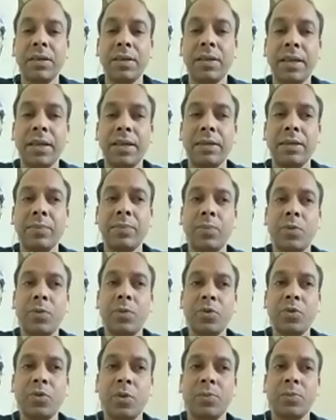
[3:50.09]
Like
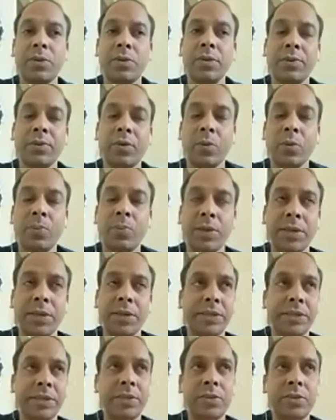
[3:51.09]
most of the
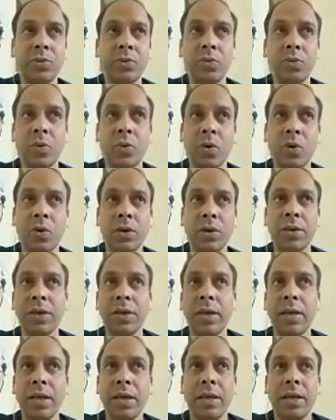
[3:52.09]
complications do occur
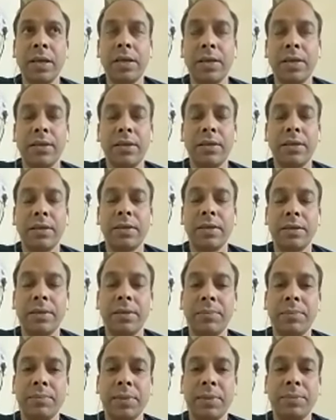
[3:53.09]

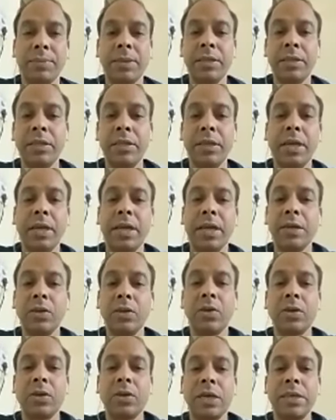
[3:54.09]
maybe in the
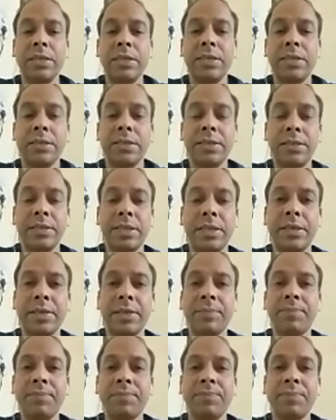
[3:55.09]
endocrine
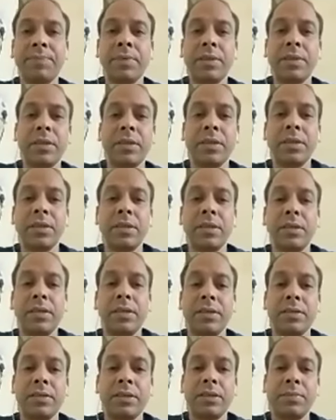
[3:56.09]
system,
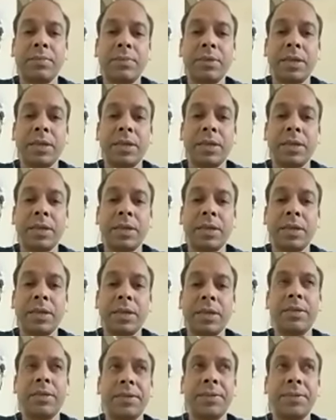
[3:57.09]

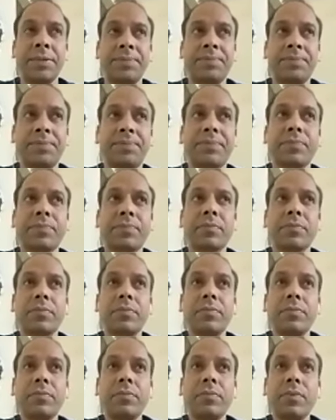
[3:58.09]
sometimes
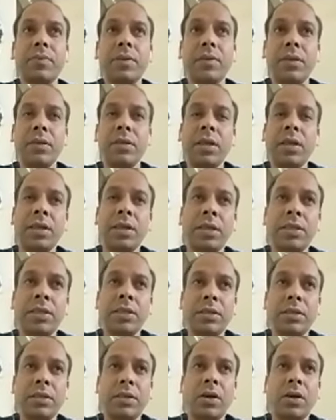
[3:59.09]
like in
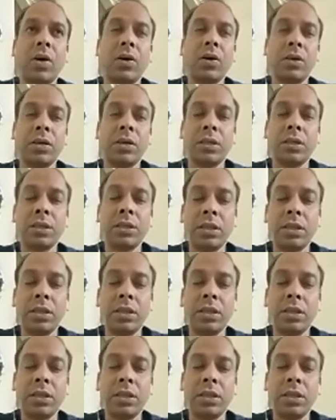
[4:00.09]
the organs,